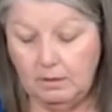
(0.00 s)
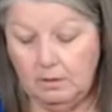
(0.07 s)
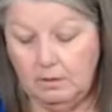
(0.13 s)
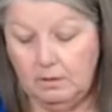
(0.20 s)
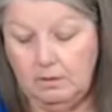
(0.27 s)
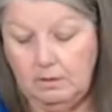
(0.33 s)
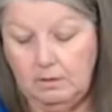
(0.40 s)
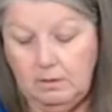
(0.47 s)

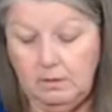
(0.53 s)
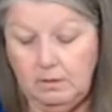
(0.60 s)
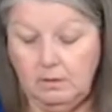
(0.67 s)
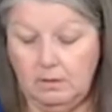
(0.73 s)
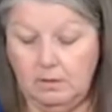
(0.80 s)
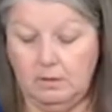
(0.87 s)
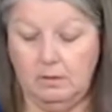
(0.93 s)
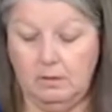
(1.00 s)

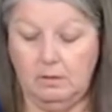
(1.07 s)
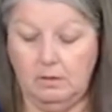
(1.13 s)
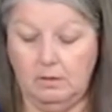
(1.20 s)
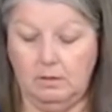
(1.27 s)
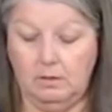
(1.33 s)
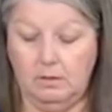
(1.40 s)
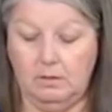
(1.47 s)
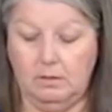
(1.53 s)

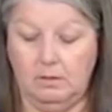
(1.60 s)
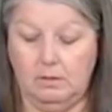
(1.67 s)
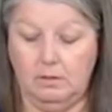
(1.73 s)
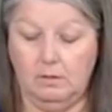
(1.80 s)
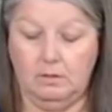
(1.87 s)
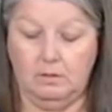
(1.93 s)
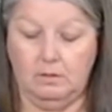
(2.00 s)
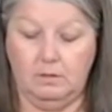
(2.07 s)

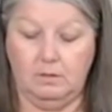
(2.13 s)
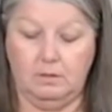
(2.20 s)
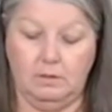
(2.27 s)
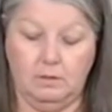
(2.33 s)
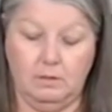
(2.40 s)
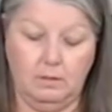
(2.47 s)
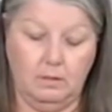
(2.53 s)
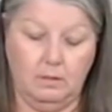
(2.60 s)

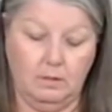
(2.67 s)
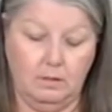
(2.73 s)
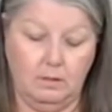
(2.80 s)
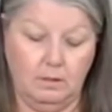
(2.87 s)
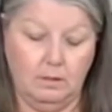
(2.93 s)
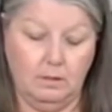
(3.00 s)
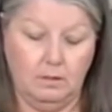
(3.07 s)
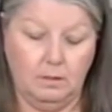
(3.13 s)

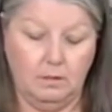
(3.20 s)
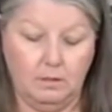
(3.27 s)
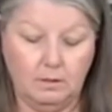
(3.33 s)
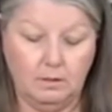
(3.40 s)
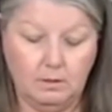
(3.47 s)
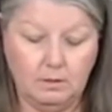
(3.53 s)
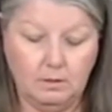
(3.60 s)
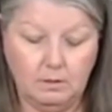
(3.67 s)

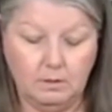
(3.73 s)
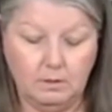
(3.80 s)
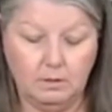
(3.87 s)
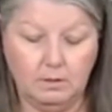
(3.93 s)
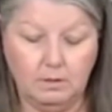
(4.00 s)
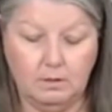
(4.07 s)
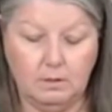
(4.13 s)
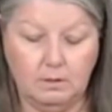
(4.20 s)

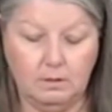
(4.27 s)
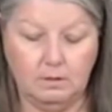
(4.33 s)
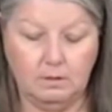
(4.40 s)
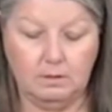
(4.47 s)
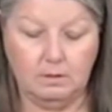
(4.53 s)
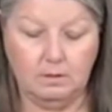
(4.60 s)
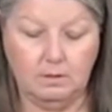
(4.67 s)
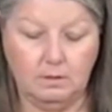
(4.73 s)

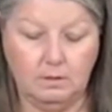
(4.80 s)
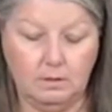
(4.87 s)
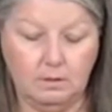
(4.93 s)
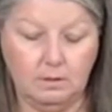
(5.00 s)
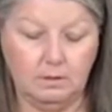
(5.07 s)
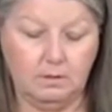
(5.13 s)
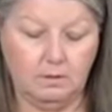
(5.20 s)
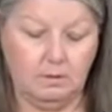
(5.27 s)

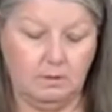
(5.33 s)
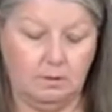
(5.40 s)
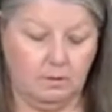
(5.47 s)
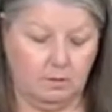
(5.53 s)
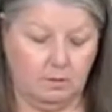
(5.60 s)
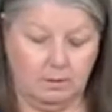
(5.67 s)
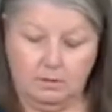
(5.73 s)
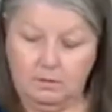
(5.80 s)

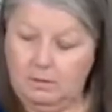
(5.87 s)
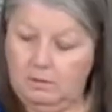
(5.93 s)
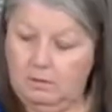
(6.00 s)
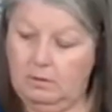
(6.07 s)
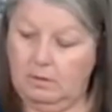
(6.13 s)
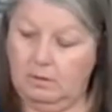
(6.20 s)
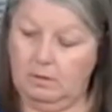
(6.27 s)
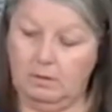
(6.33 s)

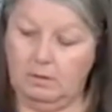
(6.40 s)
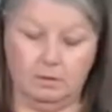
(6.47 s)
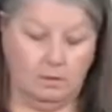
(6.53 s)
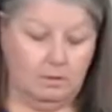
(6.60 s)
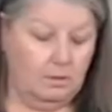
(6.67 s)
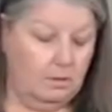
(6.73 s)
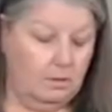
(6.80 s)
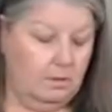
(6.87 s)

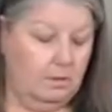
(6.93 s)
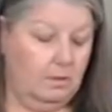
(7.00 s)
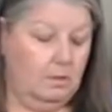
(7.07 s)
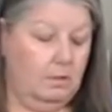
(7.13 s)
No one is speaking in this clip.